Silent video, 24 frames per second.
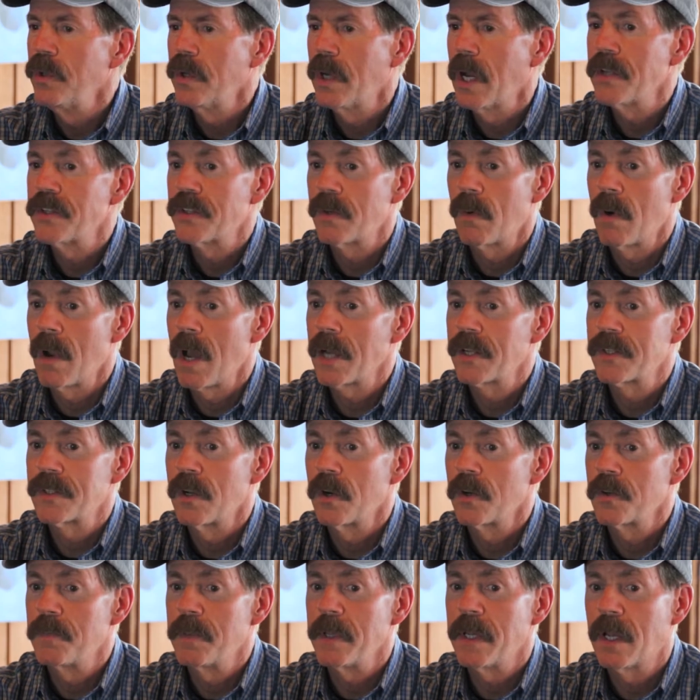you guys are rock
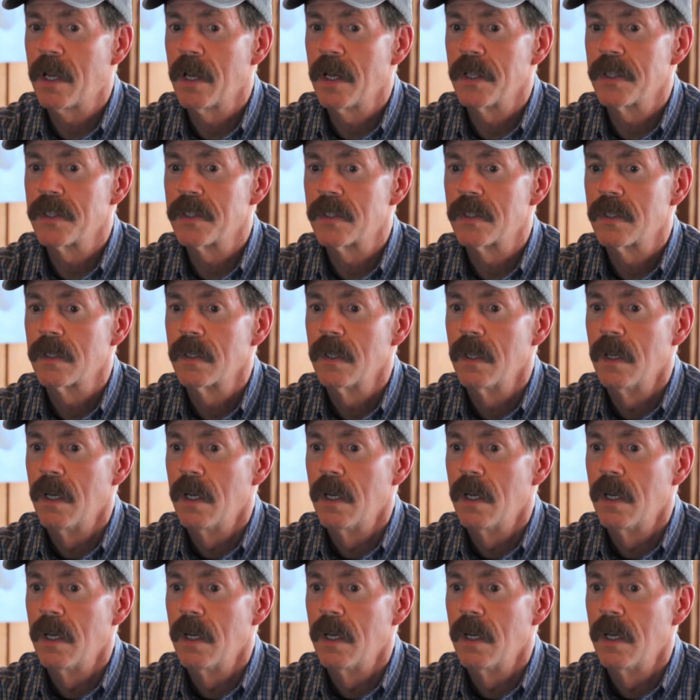stars because,